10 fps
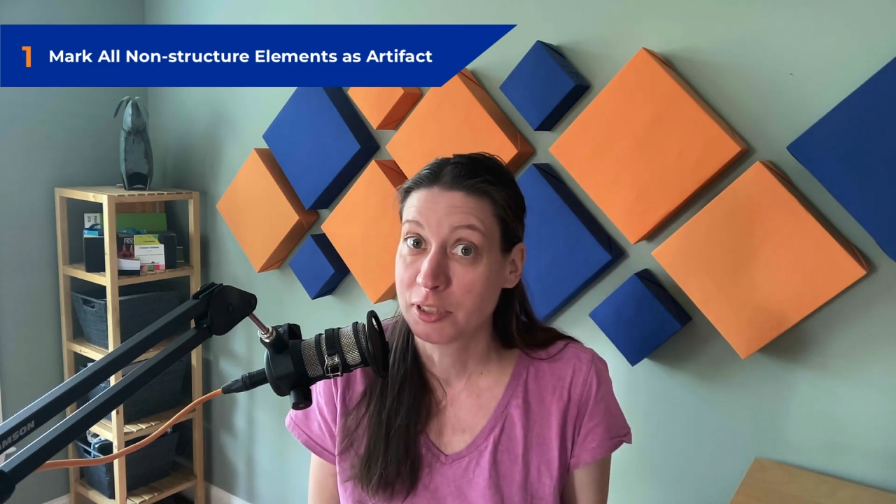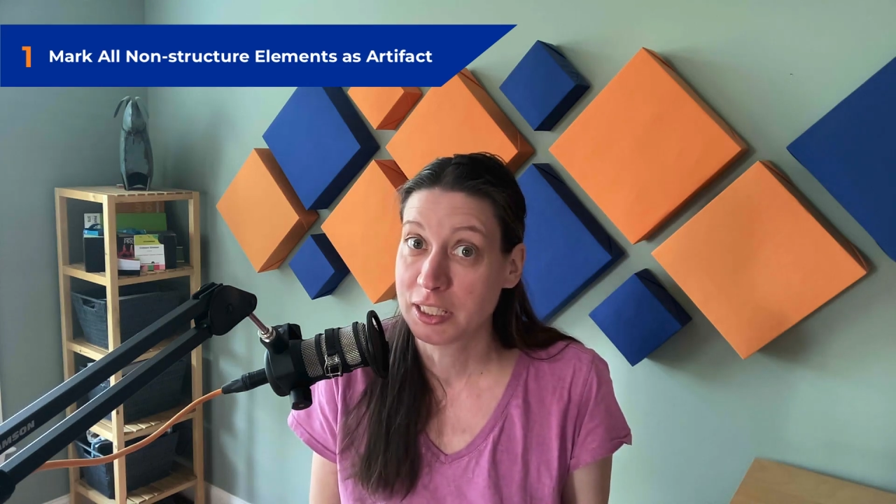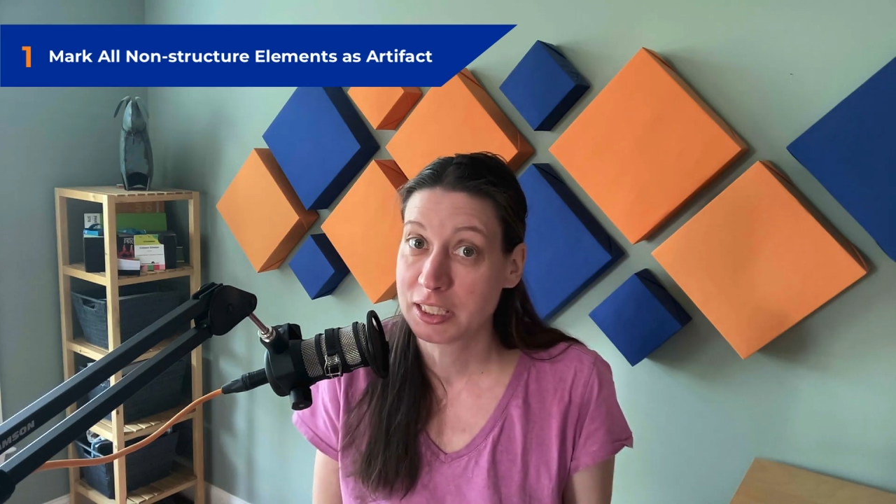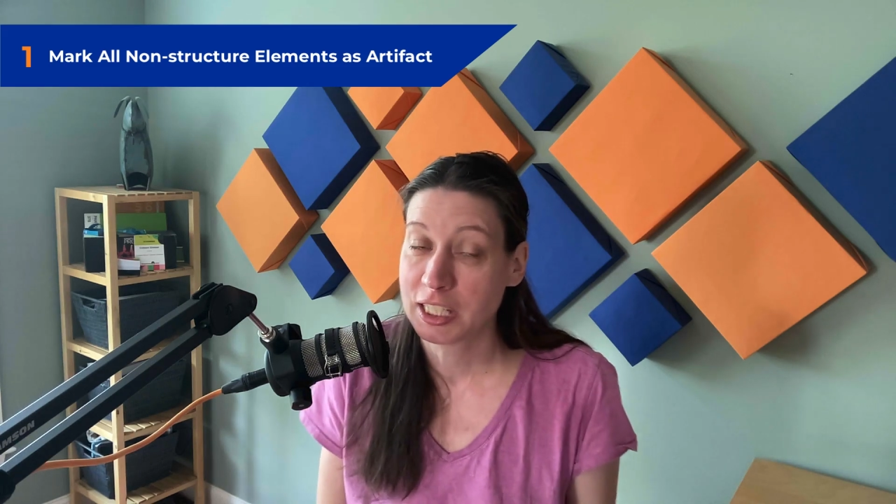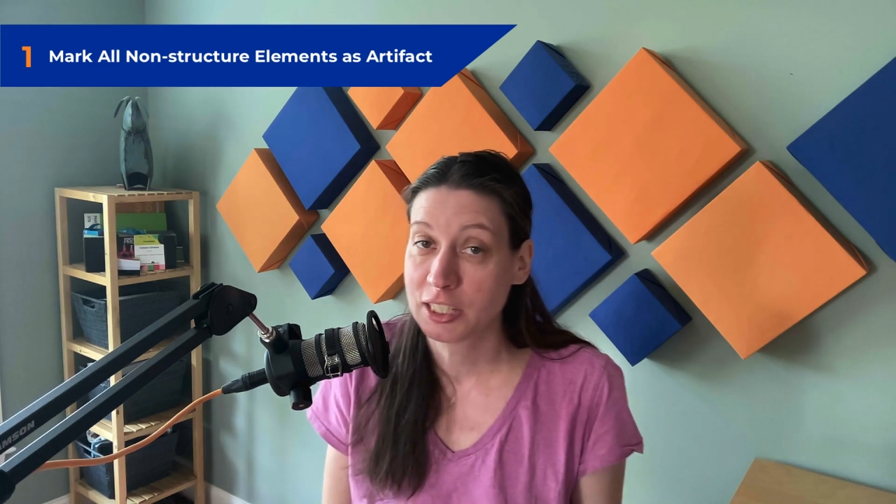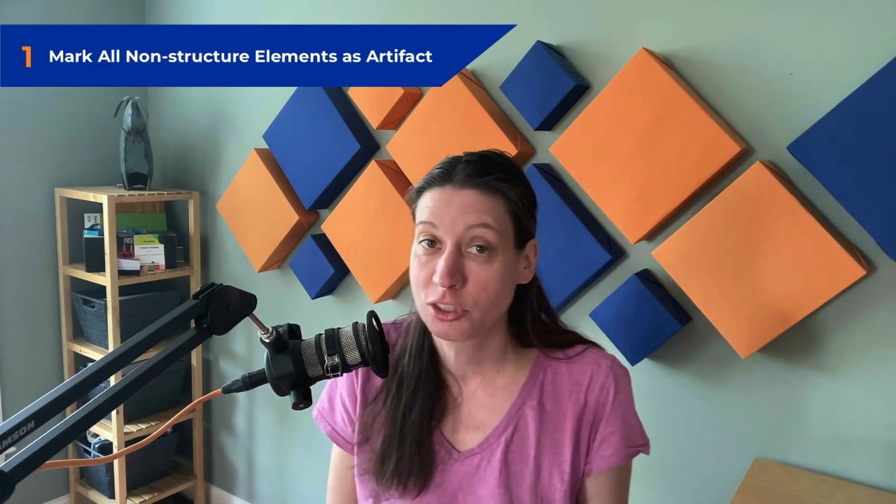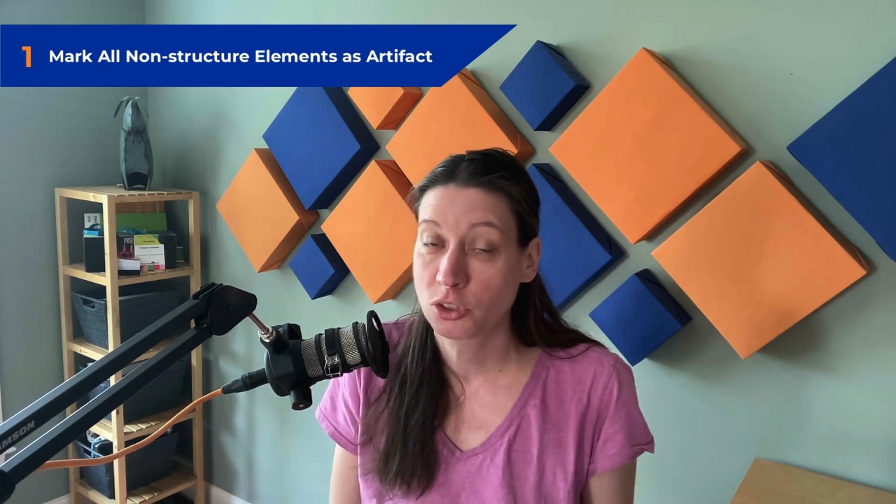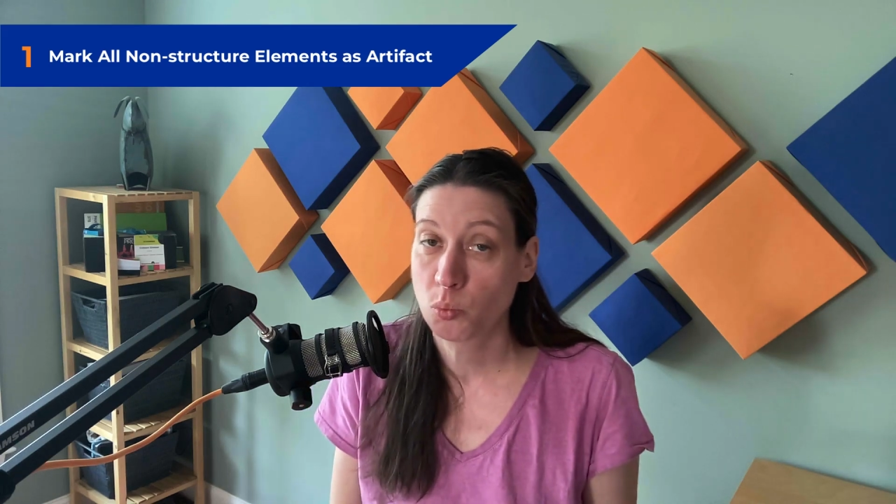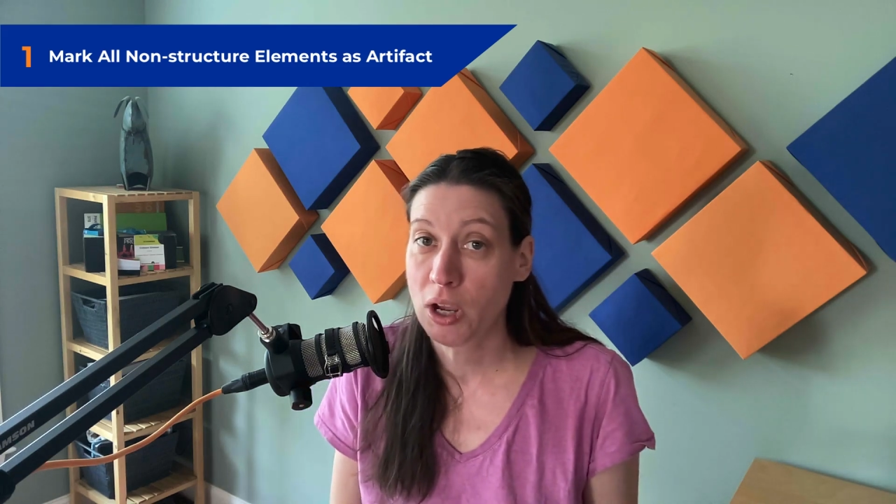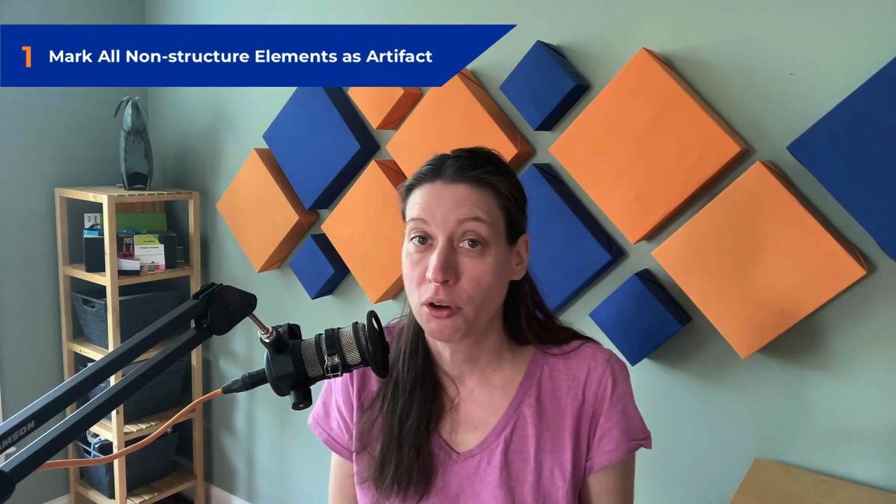of these things
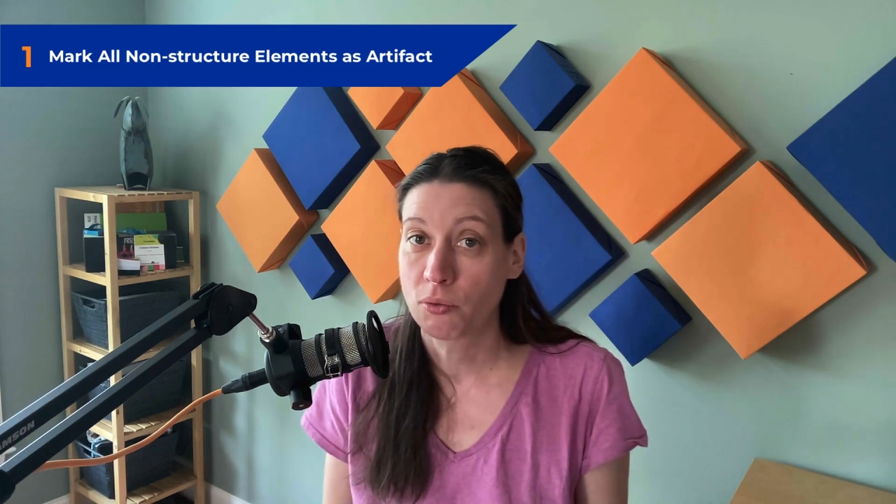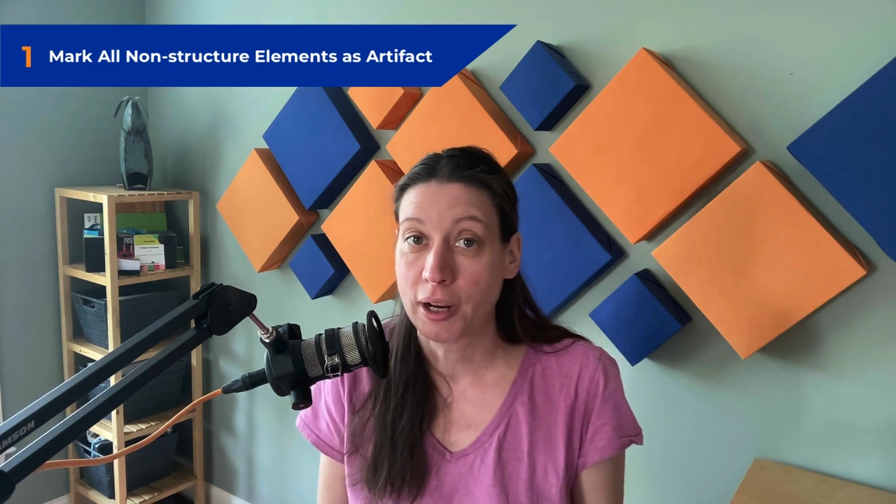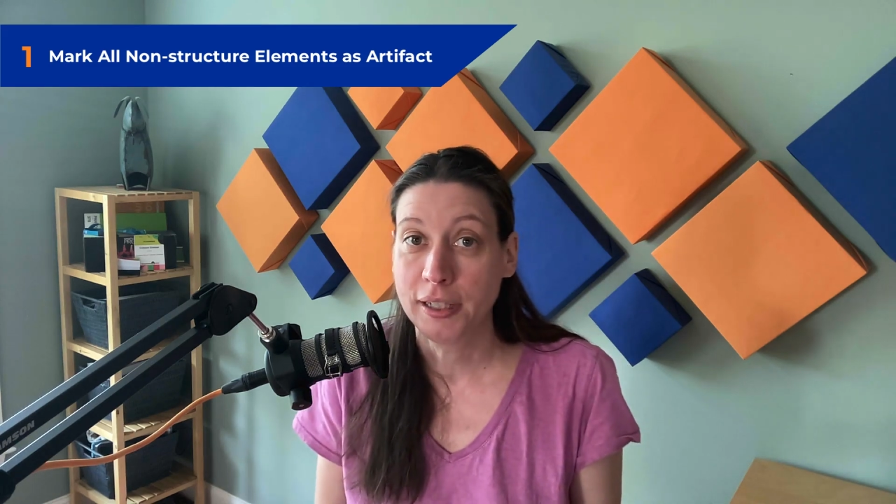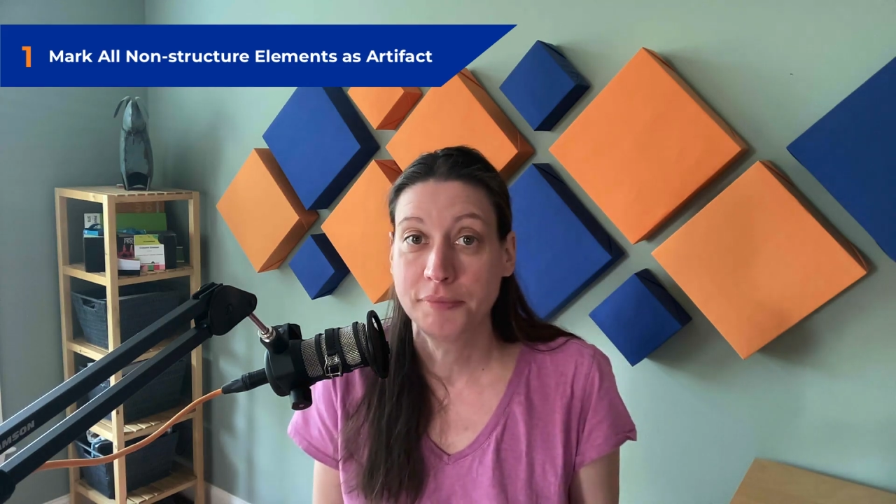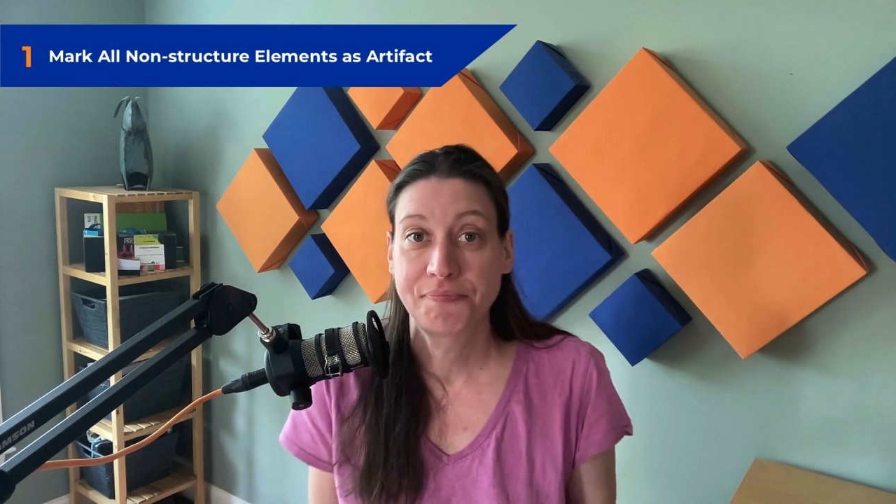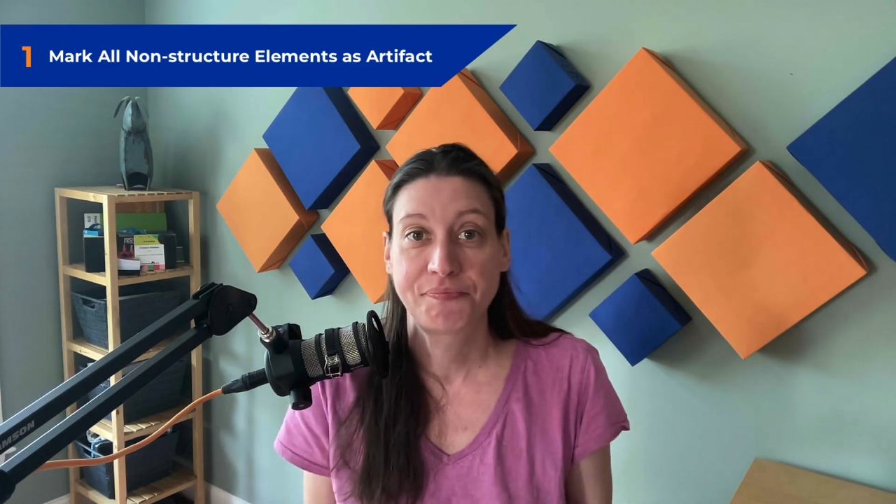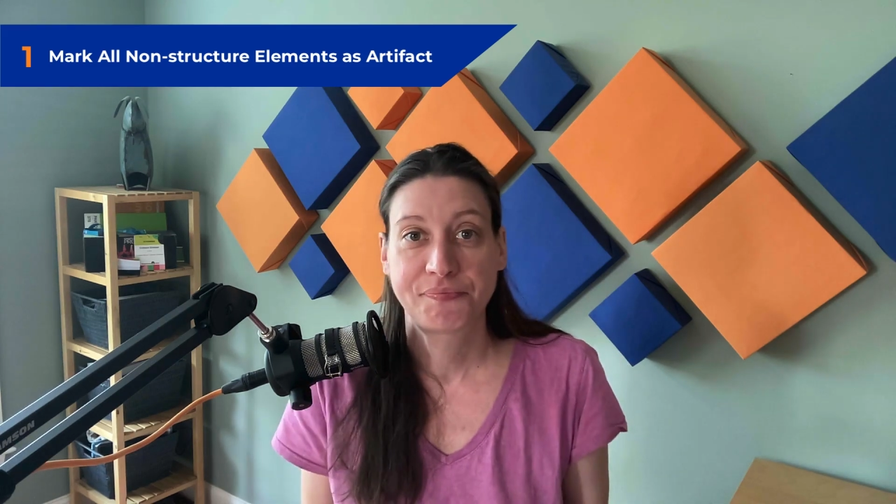as well, right?